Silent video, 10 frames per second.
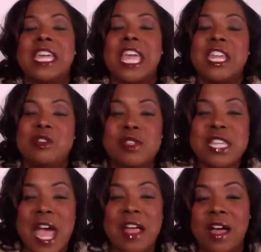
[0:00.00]
can you
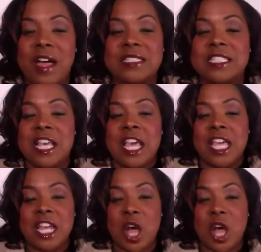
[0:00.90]
tell us,
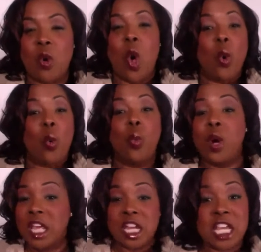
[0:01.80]
you know, what
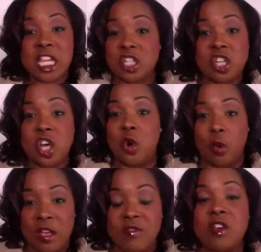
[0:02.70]
do you need to
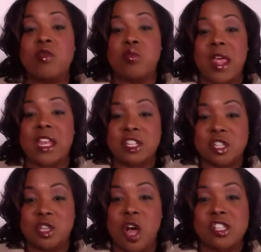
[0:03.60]
do if you're ready
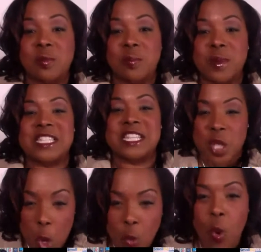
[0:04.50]
to launch a business?
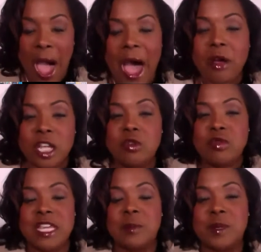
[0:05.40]
How do you
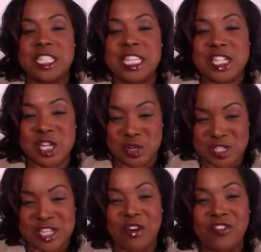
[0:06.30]
need to position
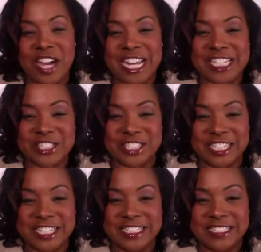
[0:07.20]
yourself financially?